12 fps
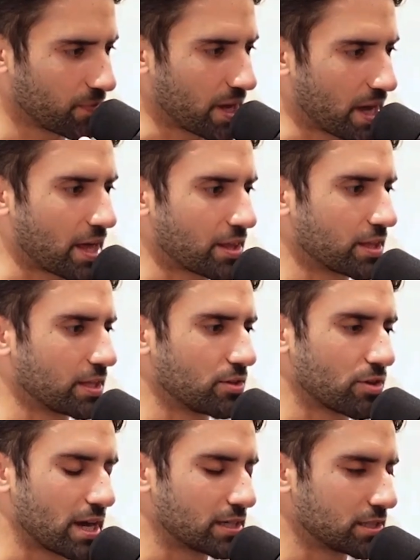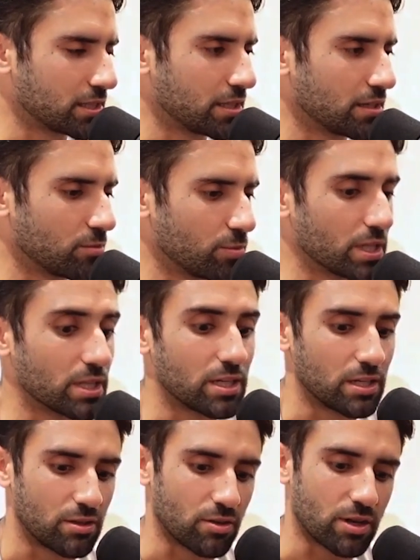athlete or has the
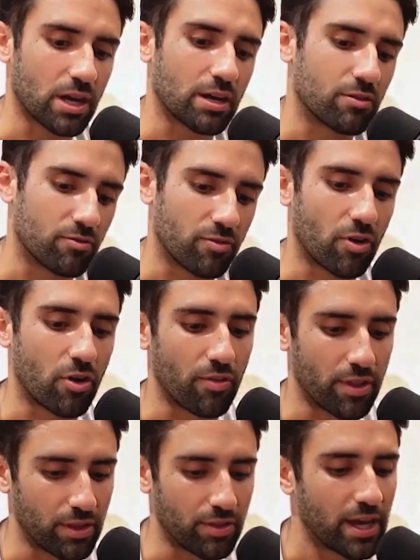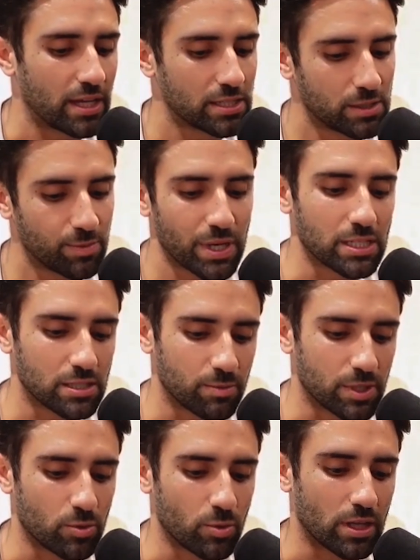ability. They're kind of in that space
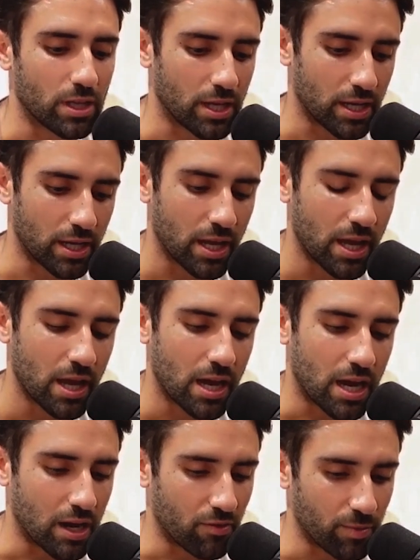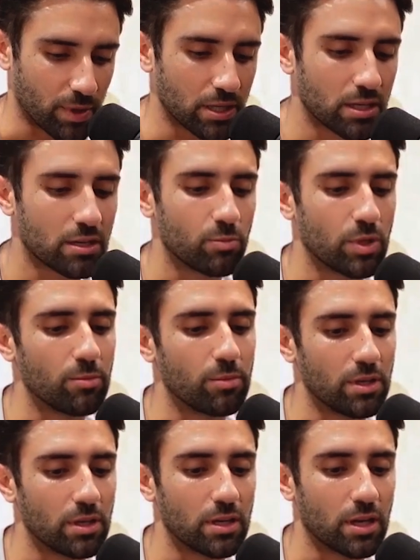between like, I've made the
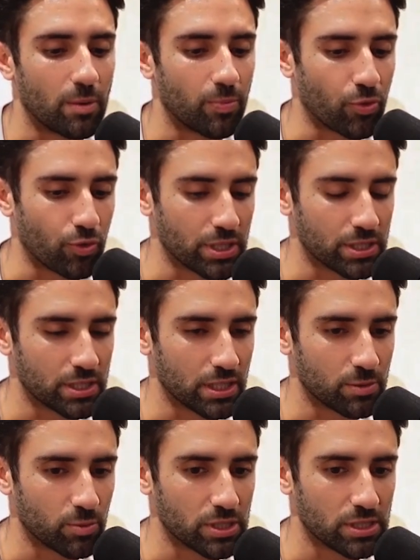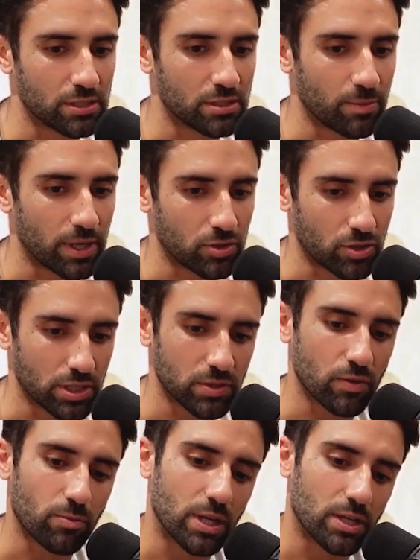commitment, I'm 3 to 6 months into my
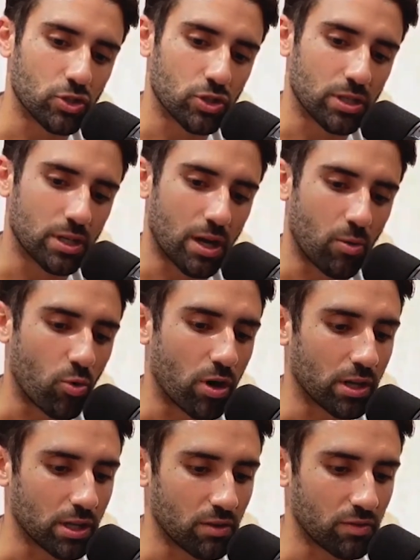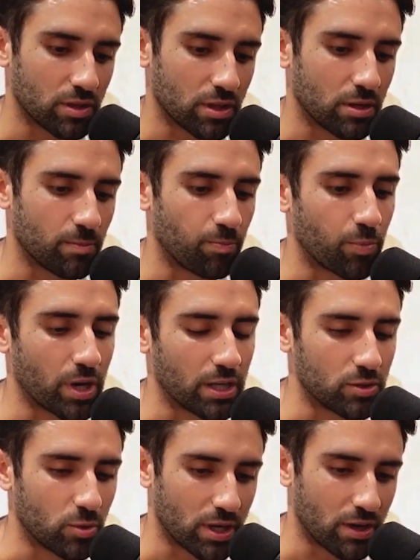transformation, I want to level up, but I
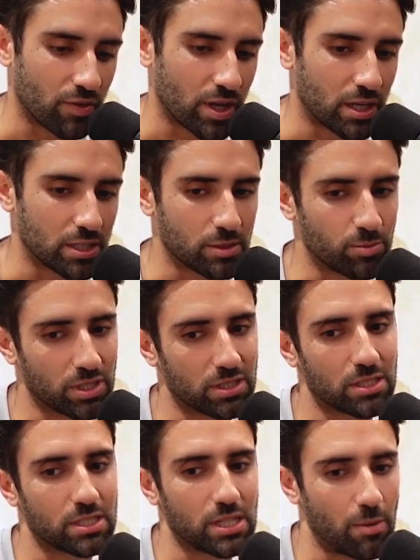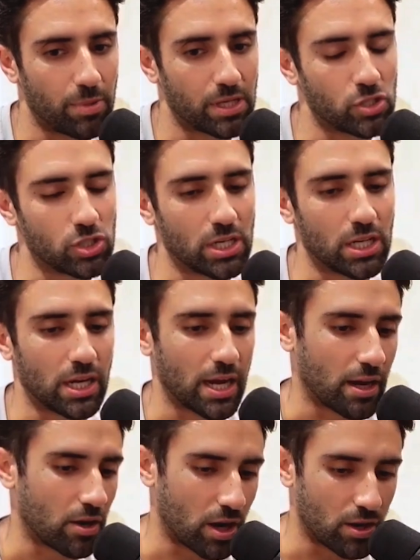don't have that discipline to stop binge eating.
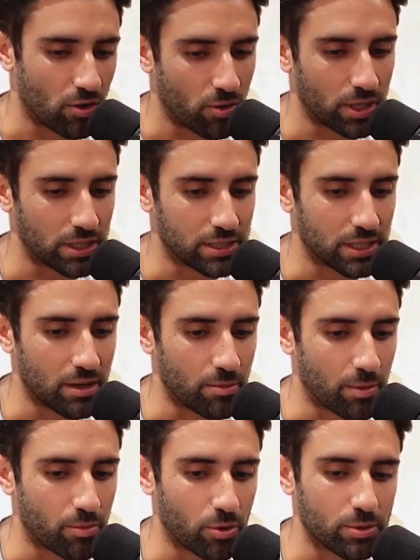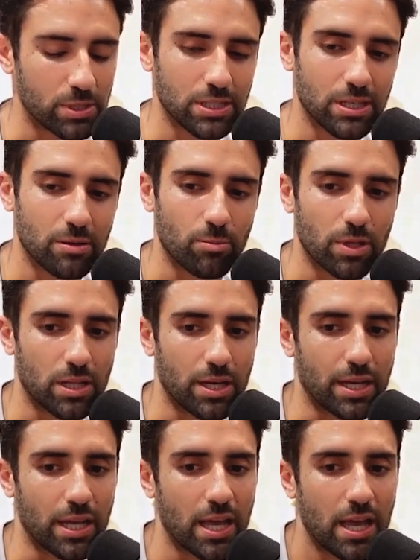I know I need to get my protein in, but
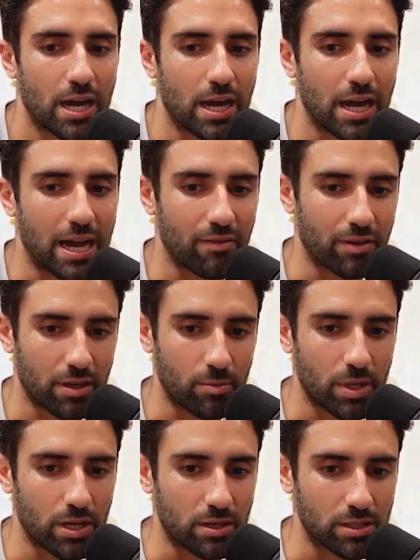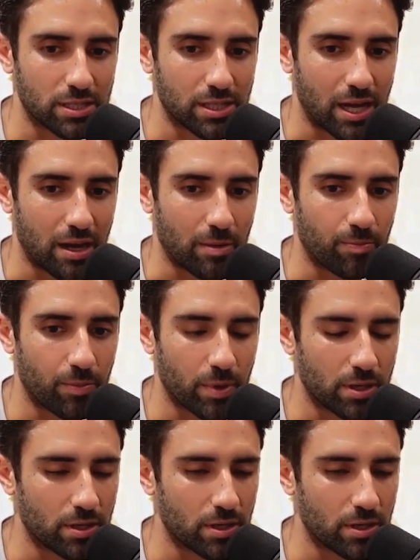like I haven't committed to stop